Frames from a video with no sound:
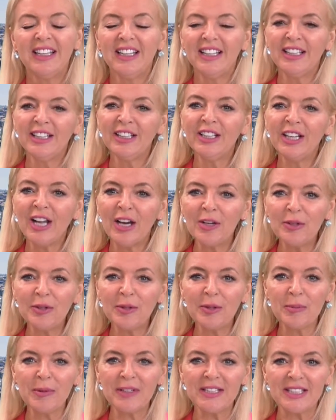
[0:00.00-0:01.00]
In
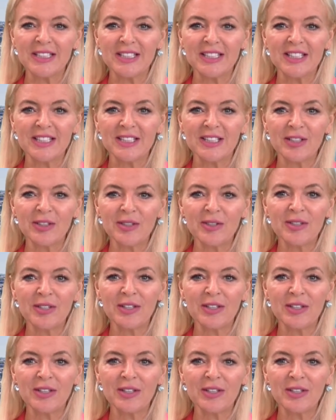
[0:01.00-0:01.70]
local business news,